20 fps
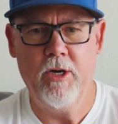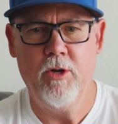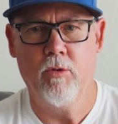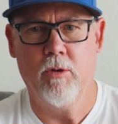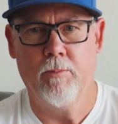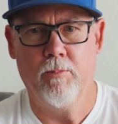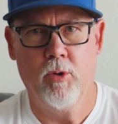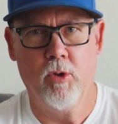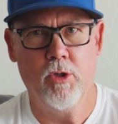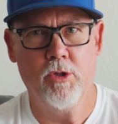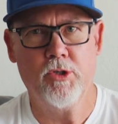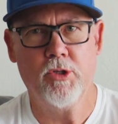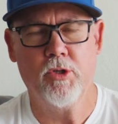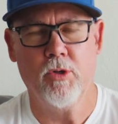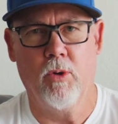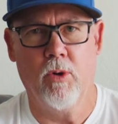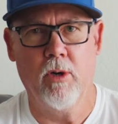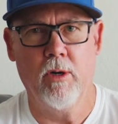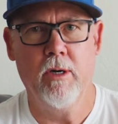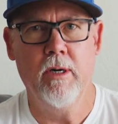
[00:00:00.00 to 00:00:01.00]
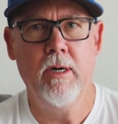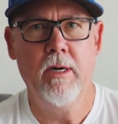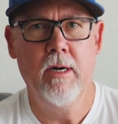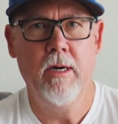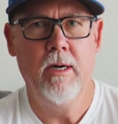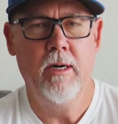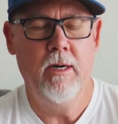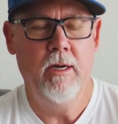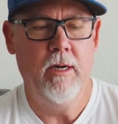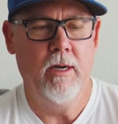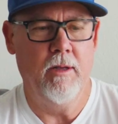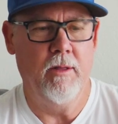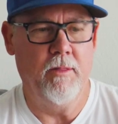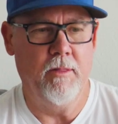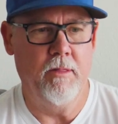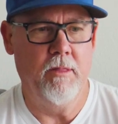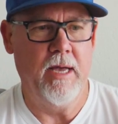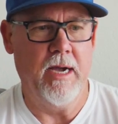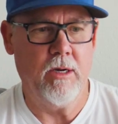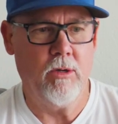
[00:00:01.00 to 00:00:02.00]
into a pool store,
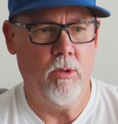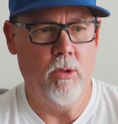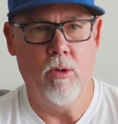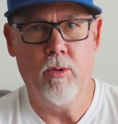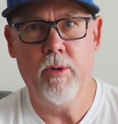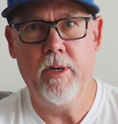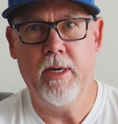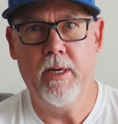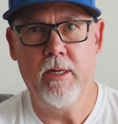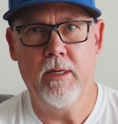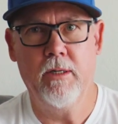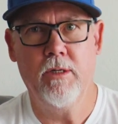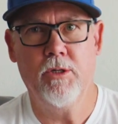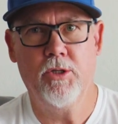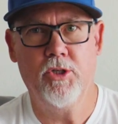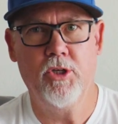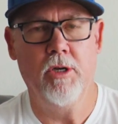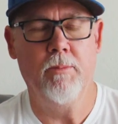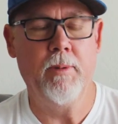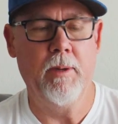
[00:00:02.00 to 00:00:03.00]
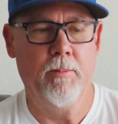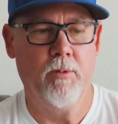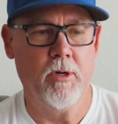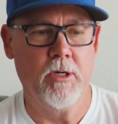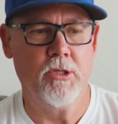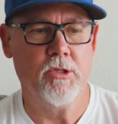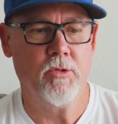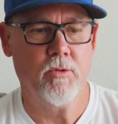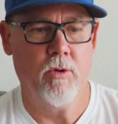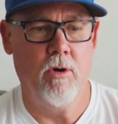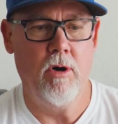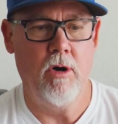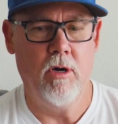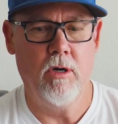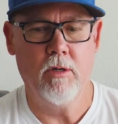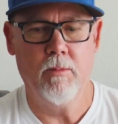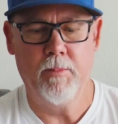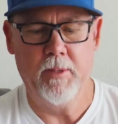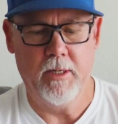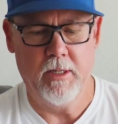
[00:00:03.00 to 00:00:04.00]
that chlorine should be pretty
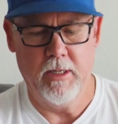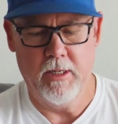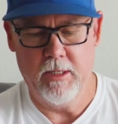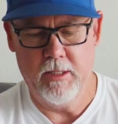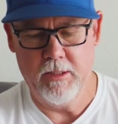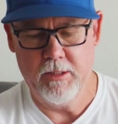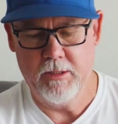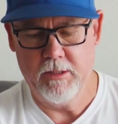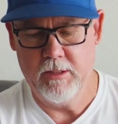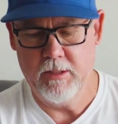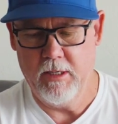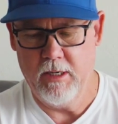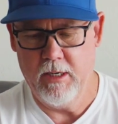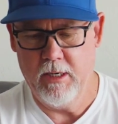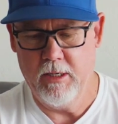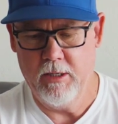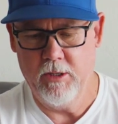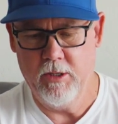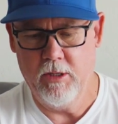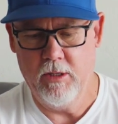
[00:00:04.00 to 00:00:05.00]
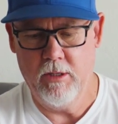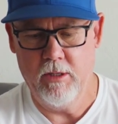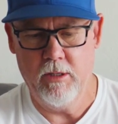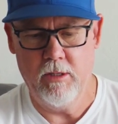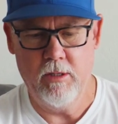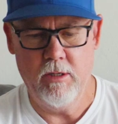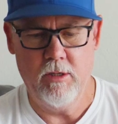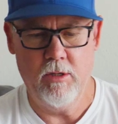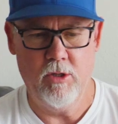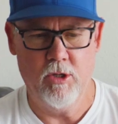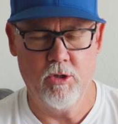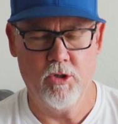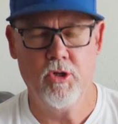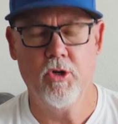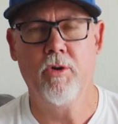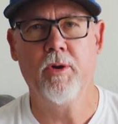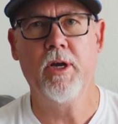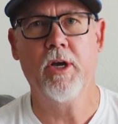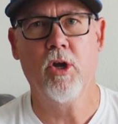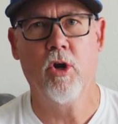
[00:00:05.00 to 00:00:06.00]
strong because uh, they're
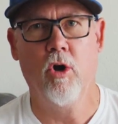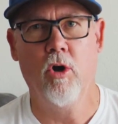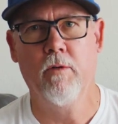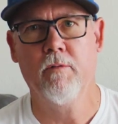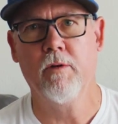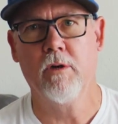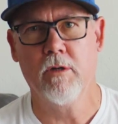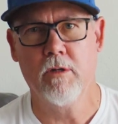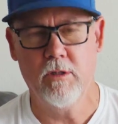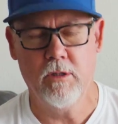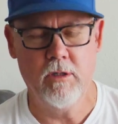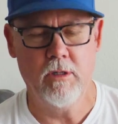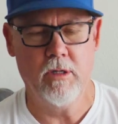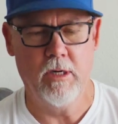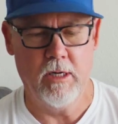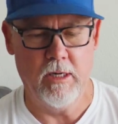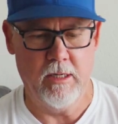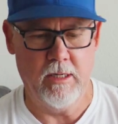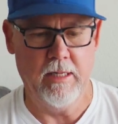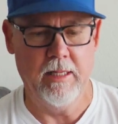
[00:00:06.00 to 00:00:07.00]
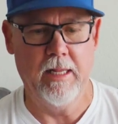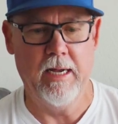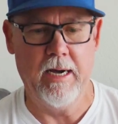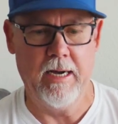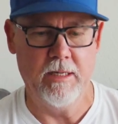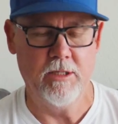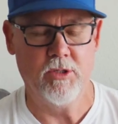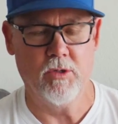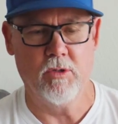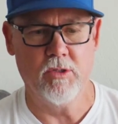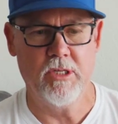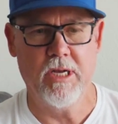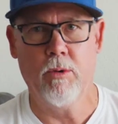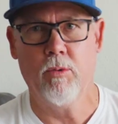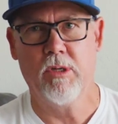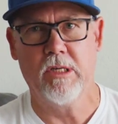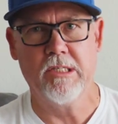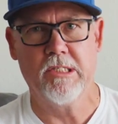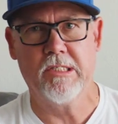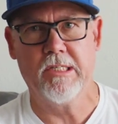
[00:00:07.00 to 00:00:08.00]
turning it over uh, a lot. So it's
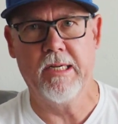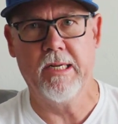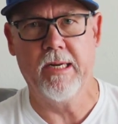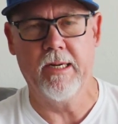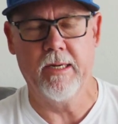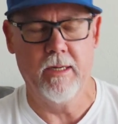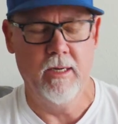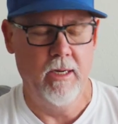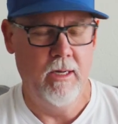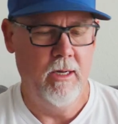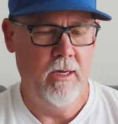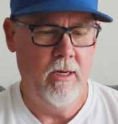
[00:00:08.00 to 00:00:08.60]
not really sitting.